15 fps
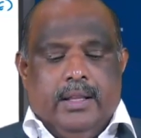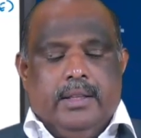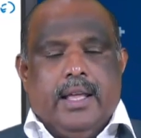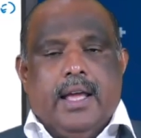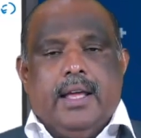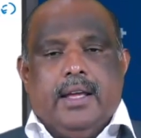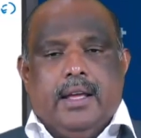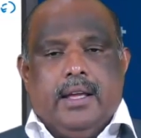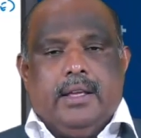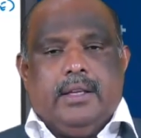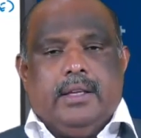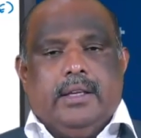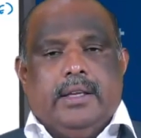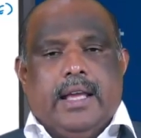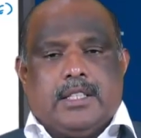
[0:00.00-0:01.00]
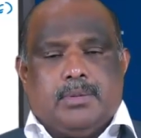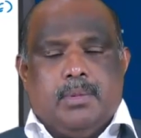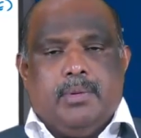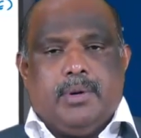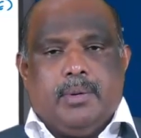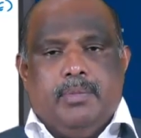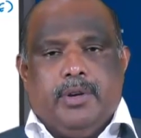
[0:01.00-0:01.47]
the x
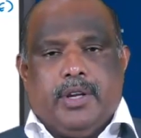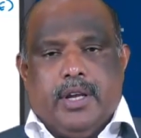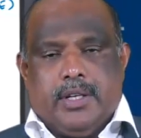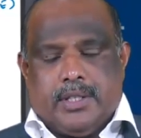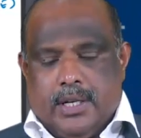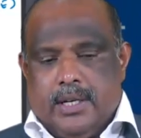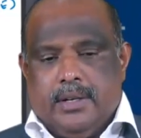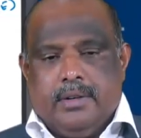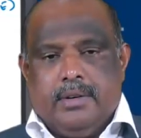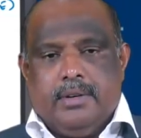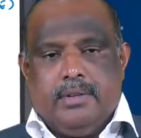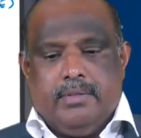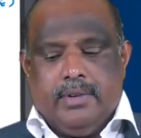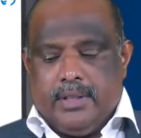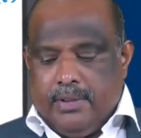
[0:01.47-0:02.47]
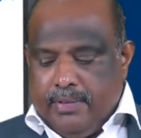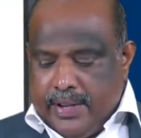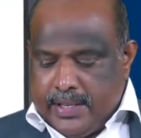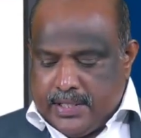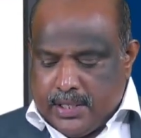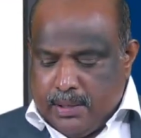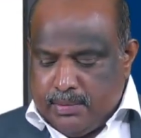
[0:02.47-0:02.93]
momentum equation with the
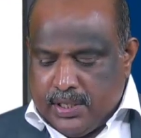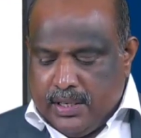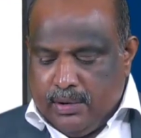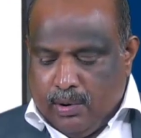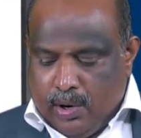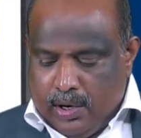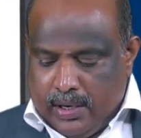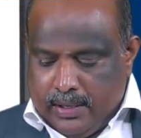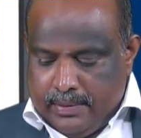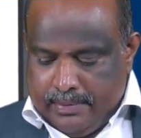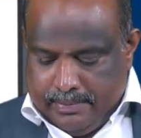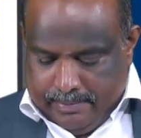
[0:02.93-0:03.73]
various terms involved.